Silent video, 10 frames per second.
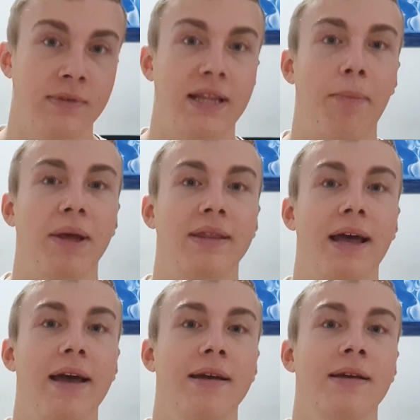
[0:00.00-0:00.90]

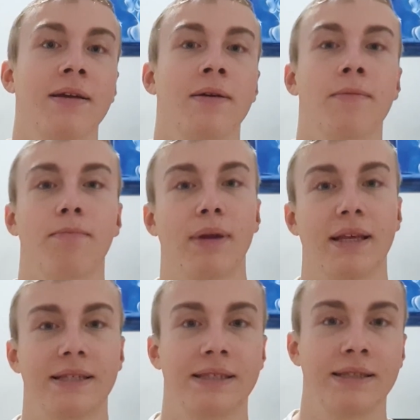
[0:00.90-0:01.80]
Tabete,
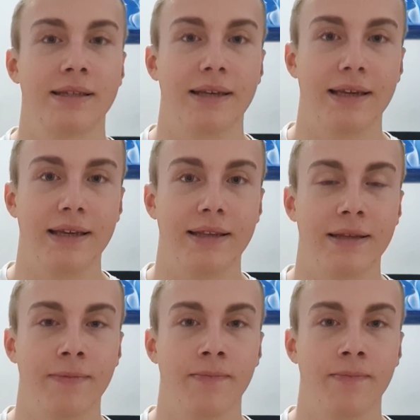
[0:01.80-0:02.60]
please eat.